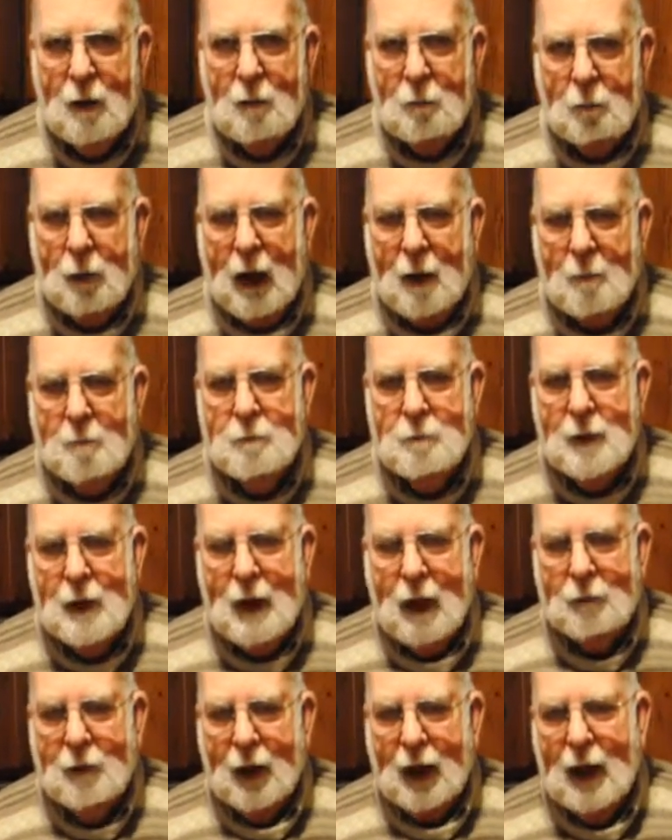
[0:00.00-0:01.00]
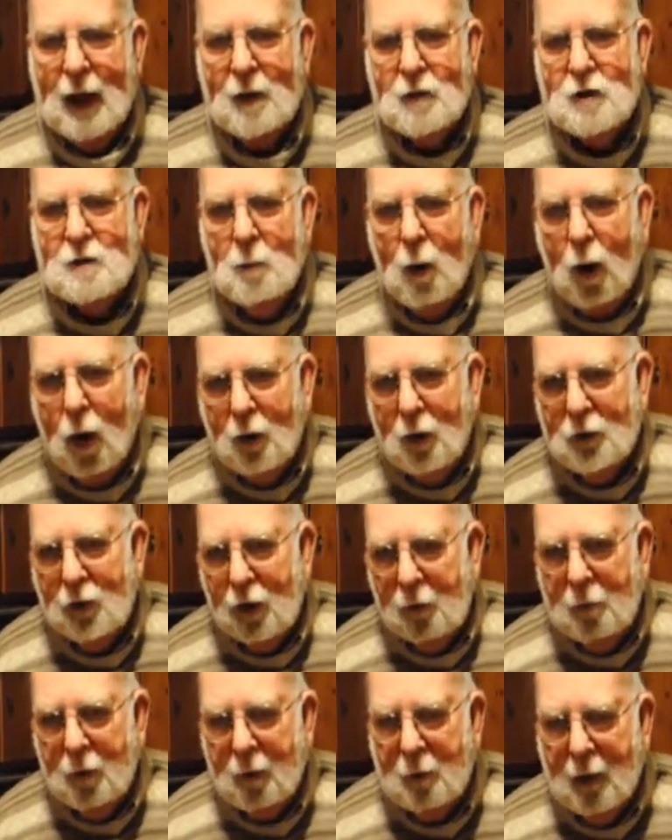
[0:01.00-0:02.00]
But if they got a small
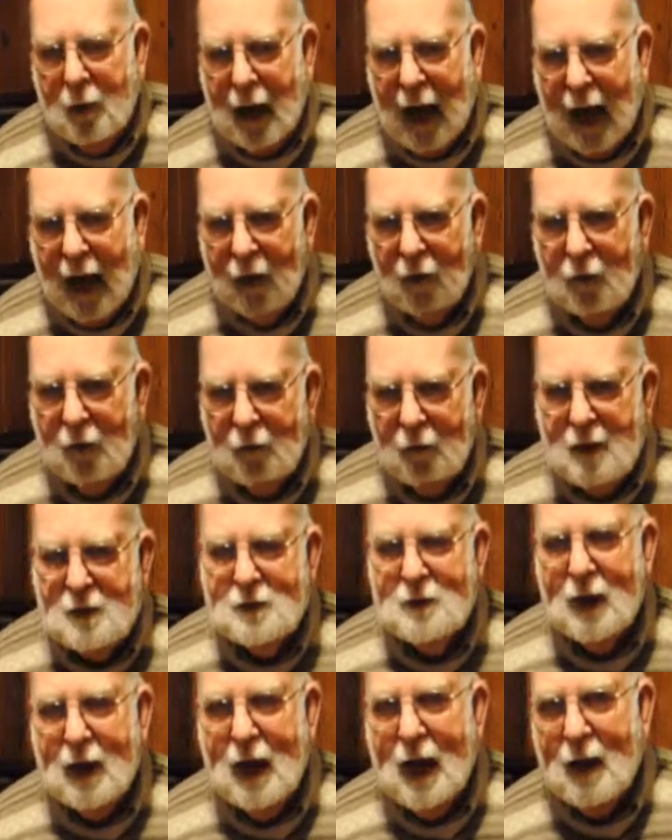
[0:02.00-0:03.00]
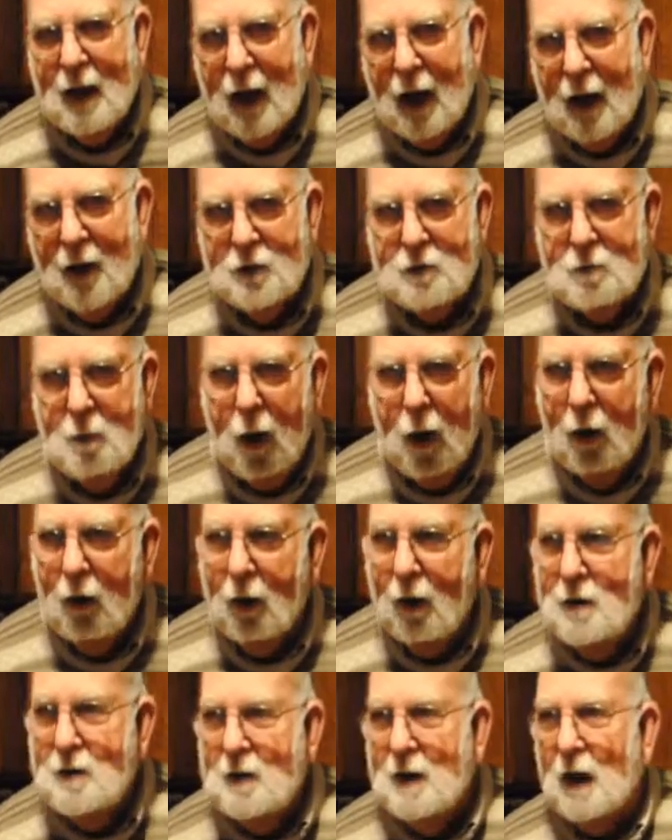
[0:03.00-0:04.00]
group of cattle and the rest of the small
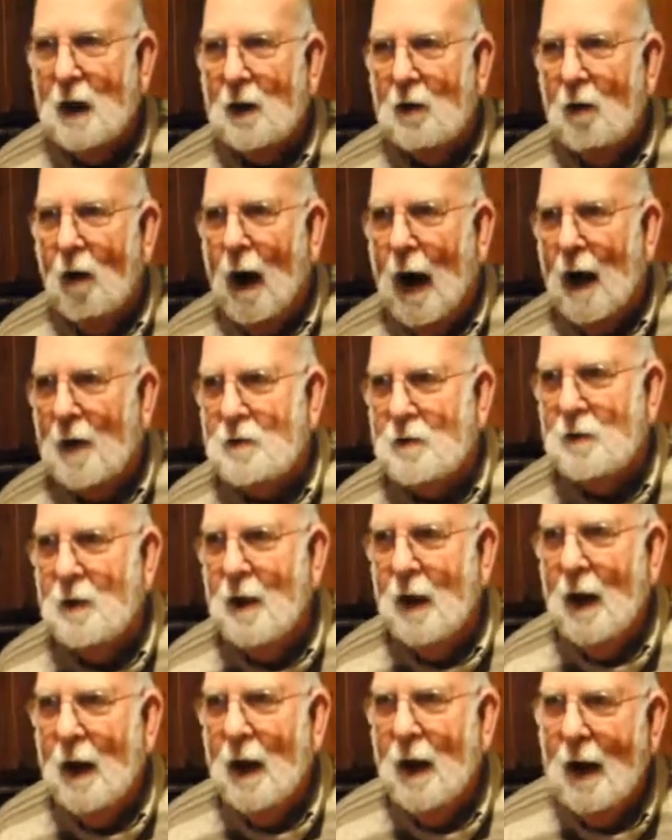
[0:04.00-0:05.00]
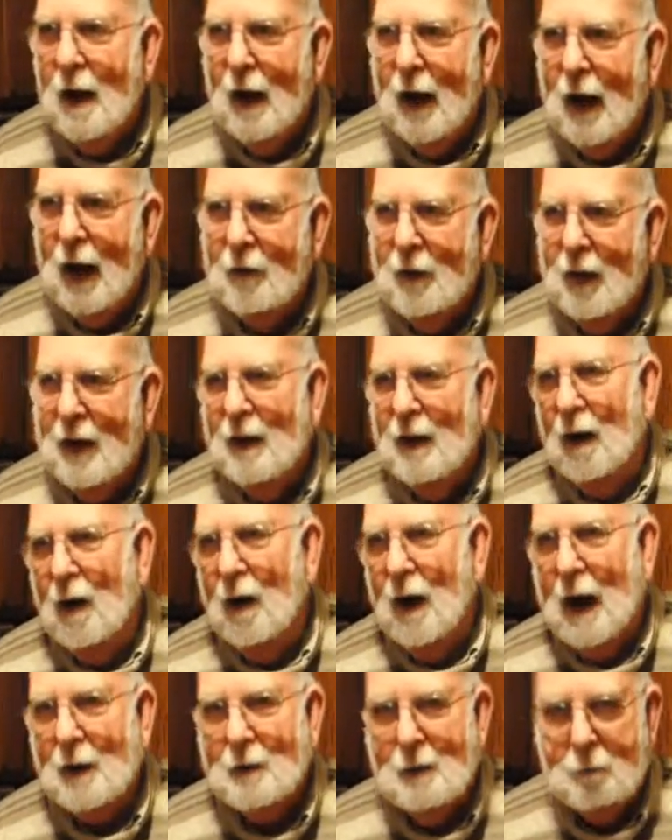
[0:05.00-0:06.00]
herds get across, then they
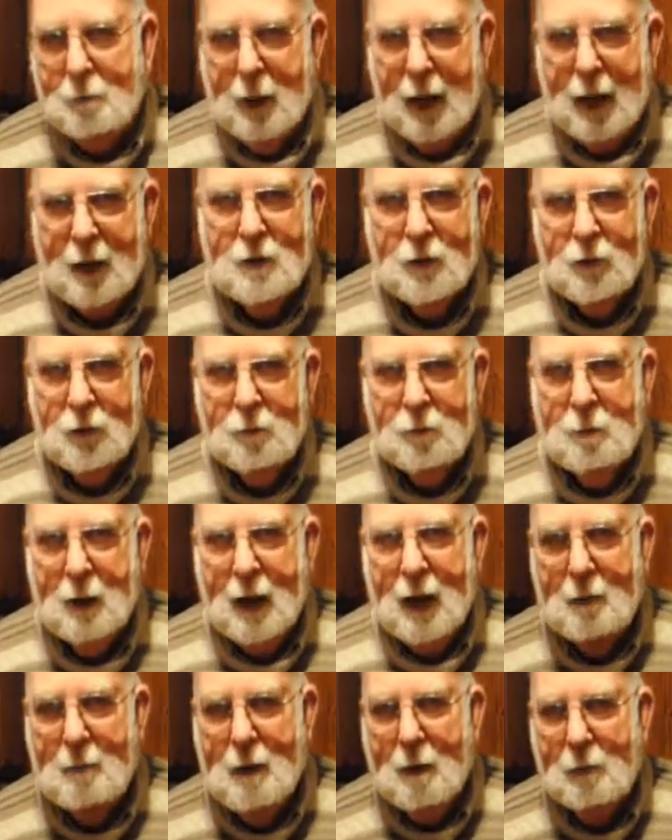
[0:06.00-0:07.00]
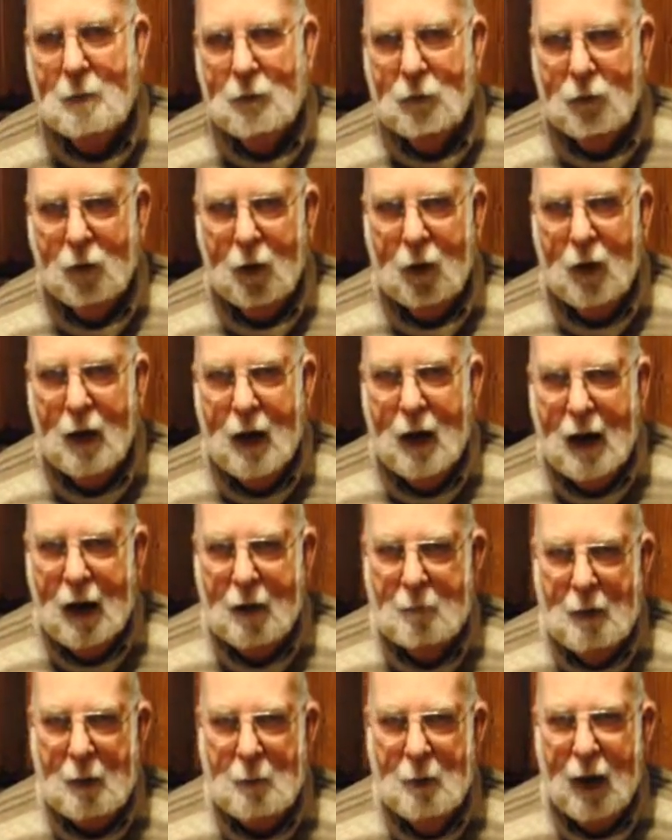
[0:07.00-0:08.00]
only have to pay maybe for
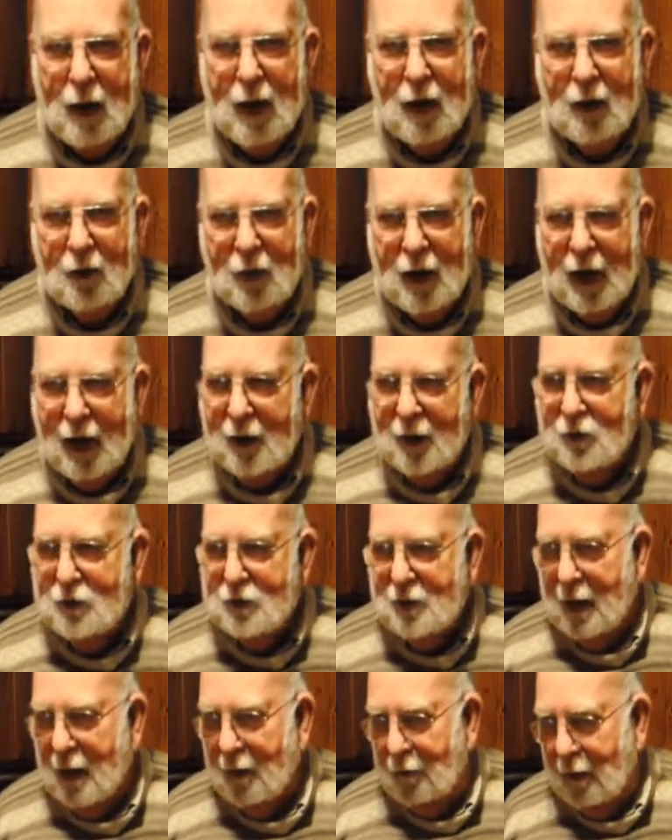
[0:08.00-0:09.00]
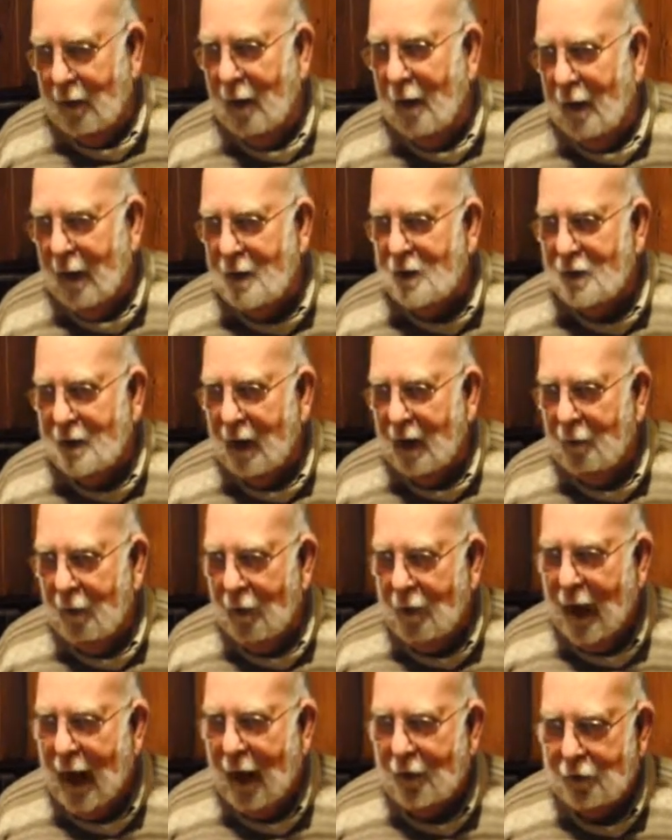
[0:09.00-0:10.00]
100 head instead of
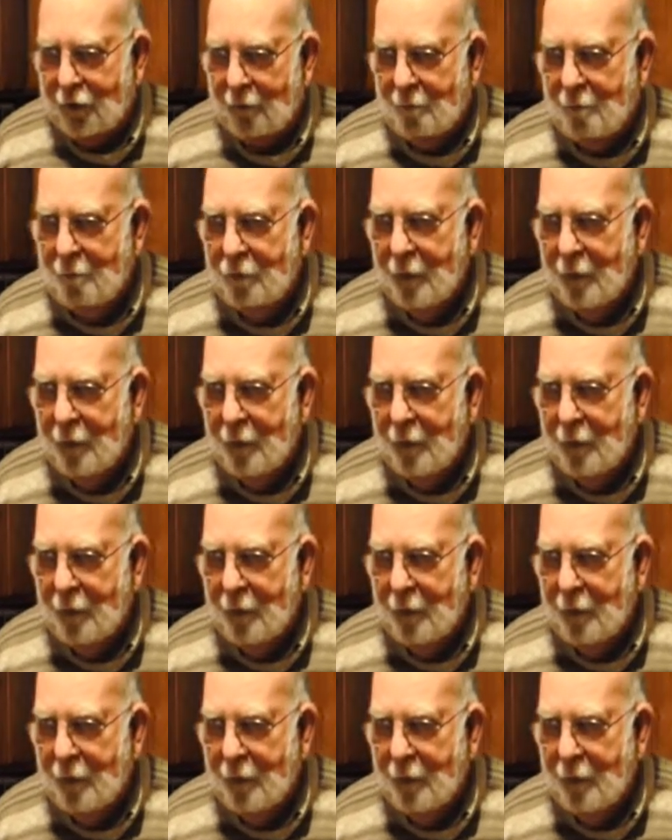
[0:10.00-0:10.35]
1,000.